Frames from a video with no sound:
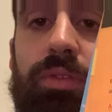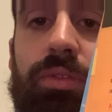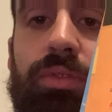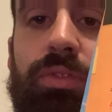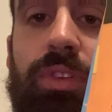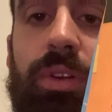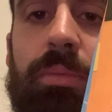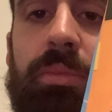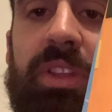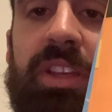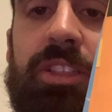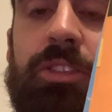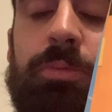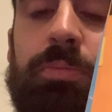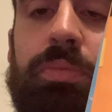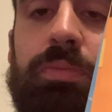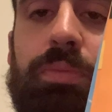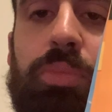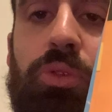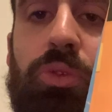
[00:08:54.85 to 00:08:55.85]
from this
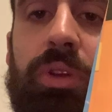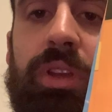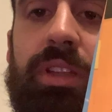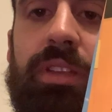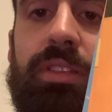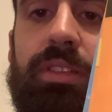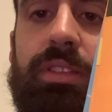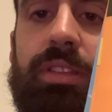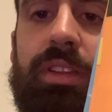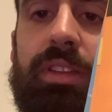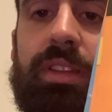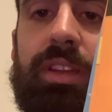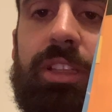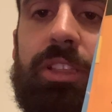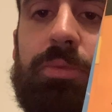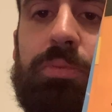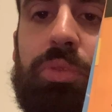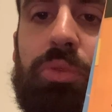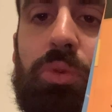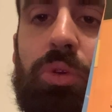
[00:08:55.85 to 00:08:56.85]
point to
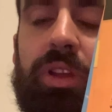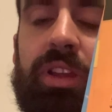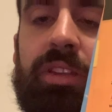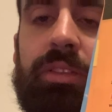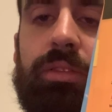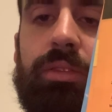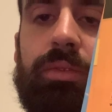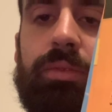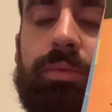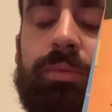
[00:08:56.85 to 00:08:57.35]
this point,